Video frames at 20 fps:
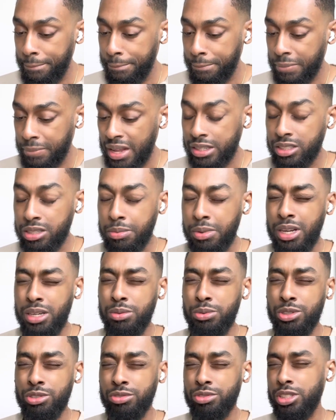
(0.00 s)
like somebody
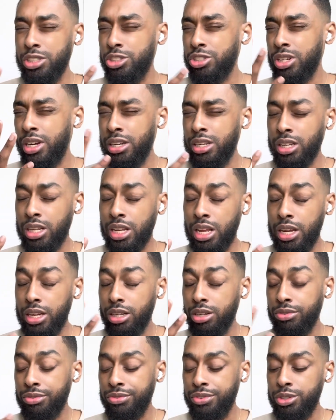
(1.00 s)
was really trying to like
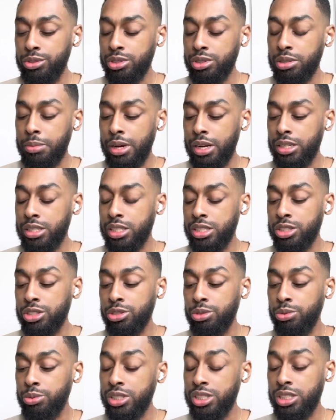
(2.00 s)
confuse somebody's
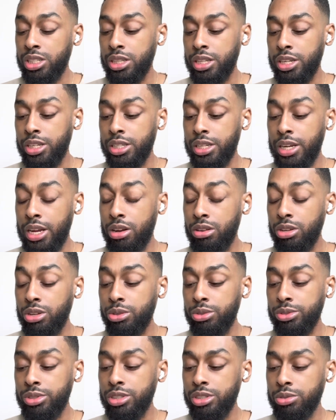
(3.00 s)
intuition their
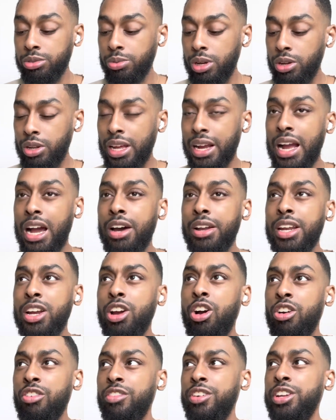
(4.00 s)
downloads as well like how they
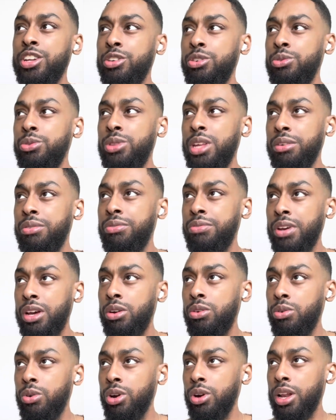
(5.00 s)
already knew they
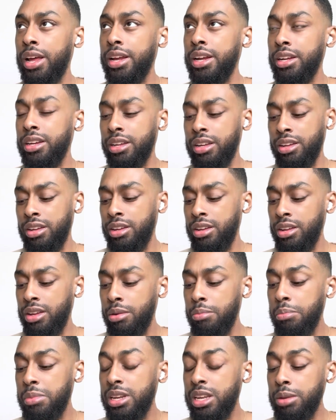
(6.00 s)
felt or like
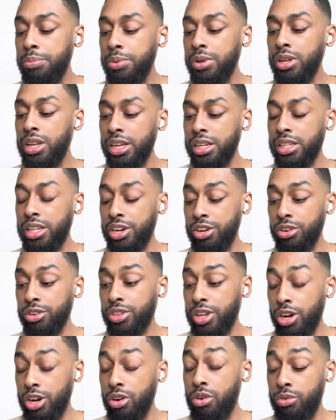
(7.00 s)
manipulate their
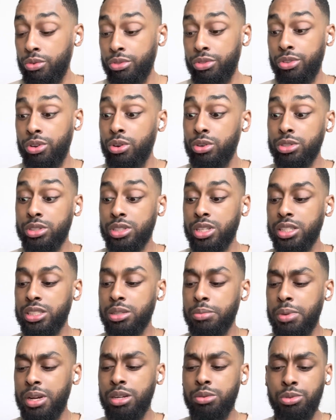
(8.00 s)
their own faults. Like
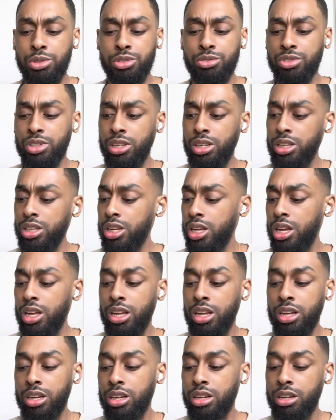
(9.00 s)
somebody was really like,